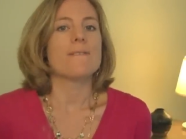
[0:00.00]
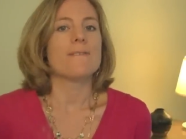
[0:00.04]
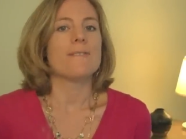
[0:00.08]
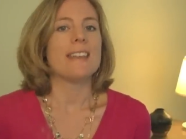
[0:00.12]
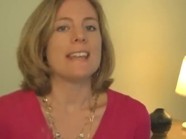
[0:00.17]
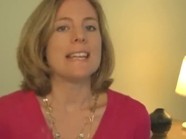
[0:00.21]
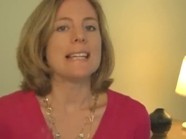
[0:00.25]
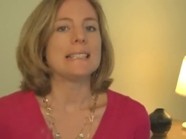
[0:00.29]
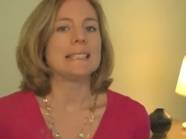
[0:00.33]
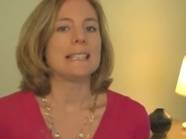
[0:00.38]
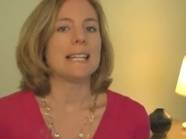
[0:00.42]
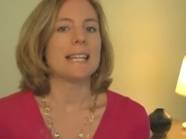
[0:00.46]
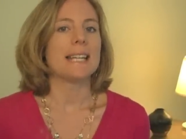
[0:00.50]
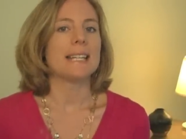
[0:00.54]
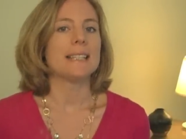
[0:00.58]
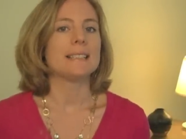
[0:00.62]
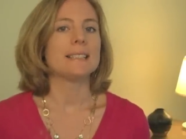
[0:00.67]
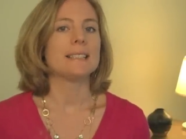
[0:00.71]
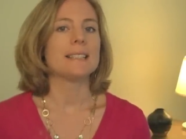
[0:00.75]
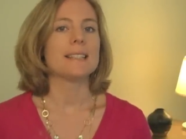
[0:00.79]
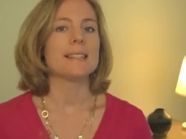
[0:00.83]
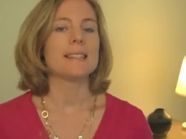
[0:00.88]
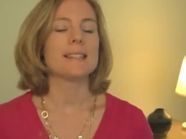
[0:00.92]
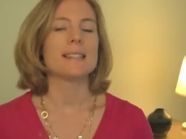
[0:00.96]

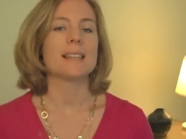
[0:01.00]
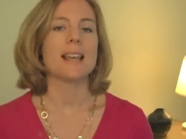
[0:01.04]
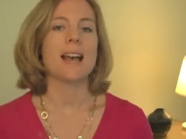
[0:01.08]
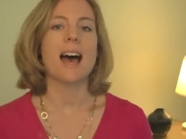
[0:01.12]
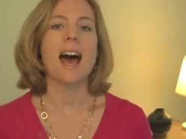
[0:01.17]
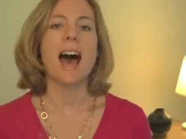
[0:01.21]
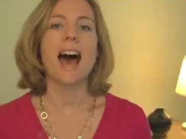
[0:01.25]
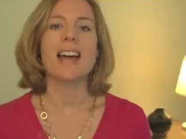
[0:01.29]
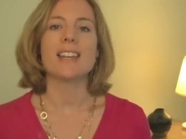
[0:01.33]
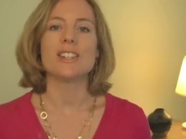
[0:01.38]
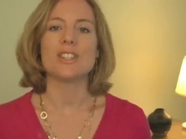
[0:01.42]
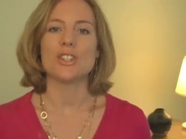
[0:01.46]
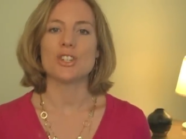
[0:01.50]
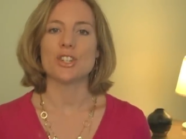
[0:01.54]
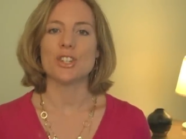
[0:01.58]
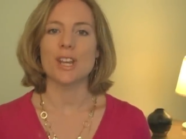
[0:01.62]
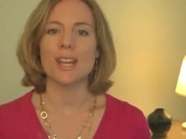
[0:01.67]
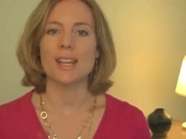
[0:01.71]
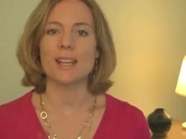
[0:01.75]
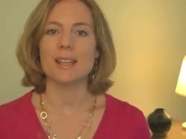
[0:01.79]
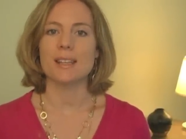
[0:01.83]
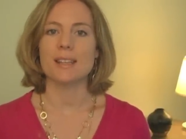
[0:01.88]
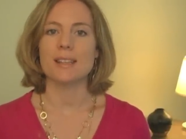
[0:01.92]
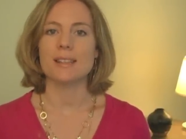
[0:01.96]
feelings,
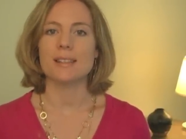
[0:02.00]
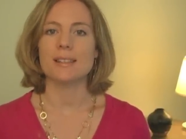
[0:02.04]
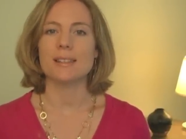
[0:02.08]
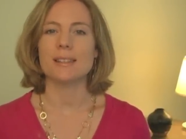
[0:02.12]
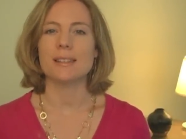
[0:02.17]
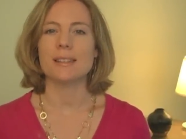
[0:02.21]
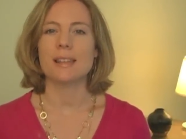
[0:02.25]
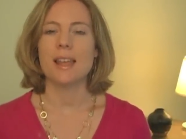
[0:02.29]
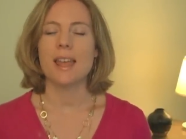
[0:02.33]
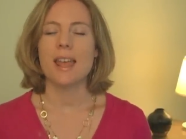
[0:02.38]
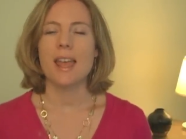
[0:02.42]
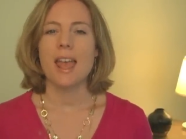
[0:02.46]
hunches,